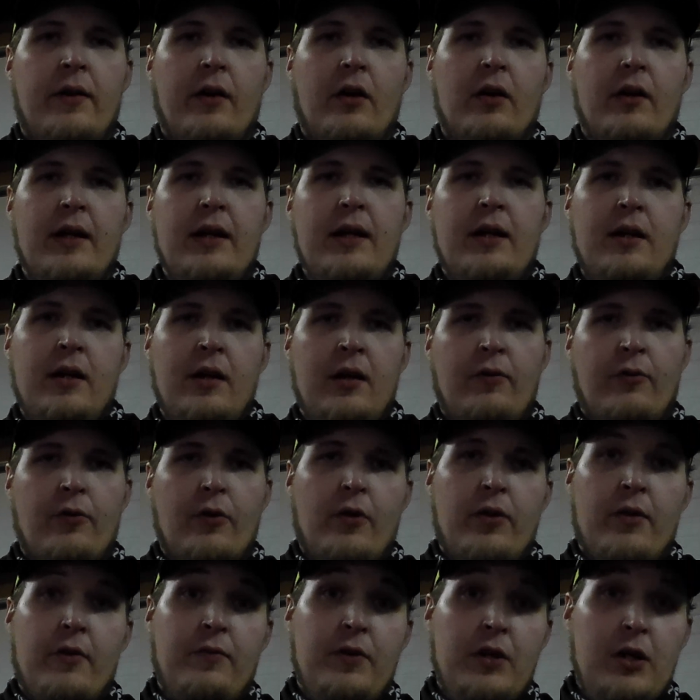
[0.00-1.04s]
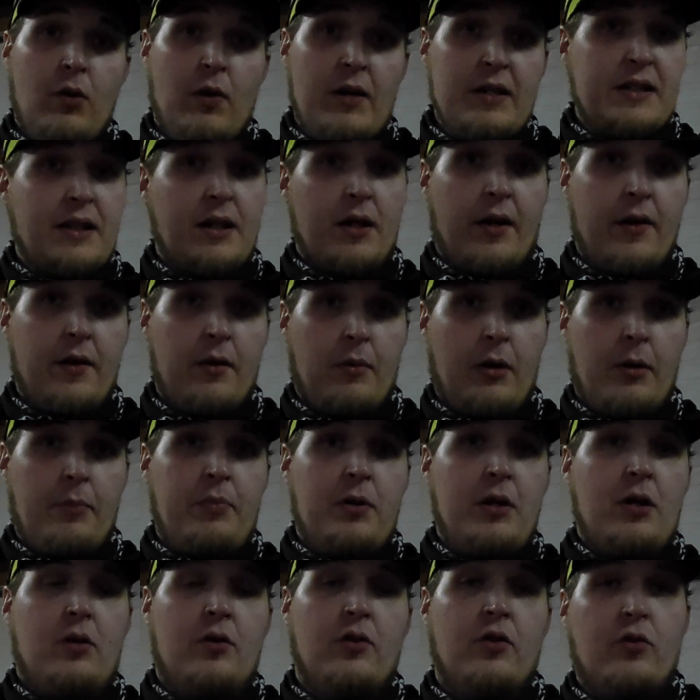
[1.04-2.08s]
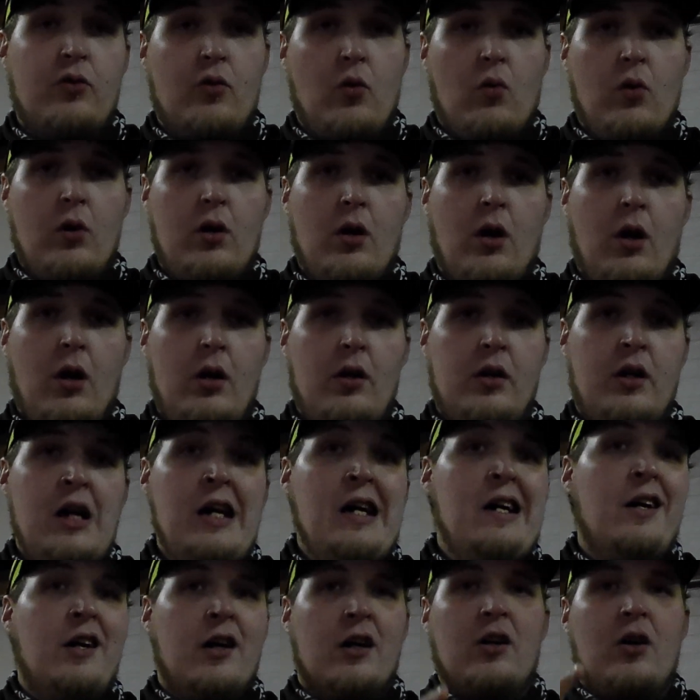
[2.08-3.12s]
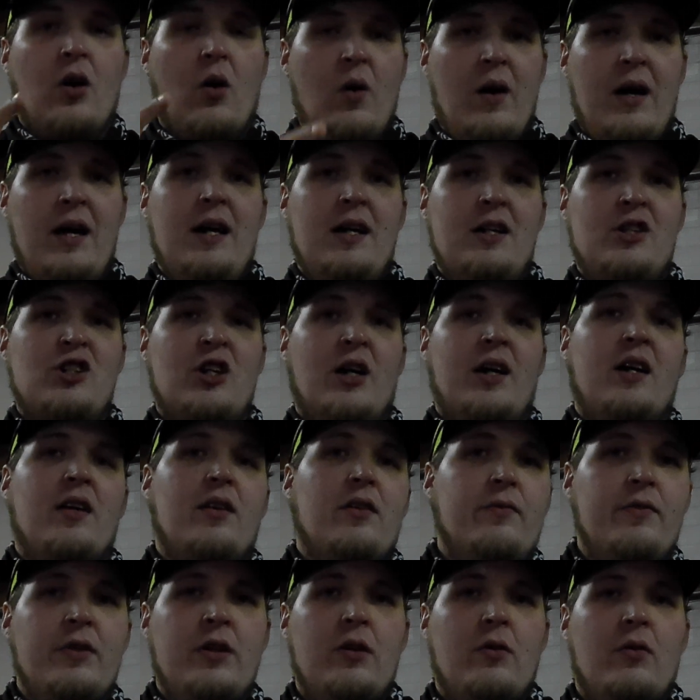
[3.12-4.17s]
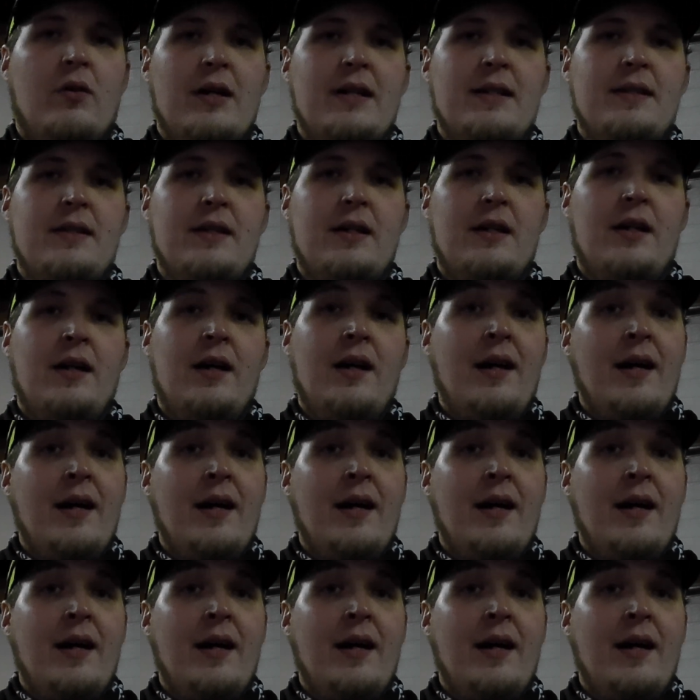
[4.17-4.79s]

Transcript: link for the video I did on them up here in the scorecard. Go ahead, check out the video I did,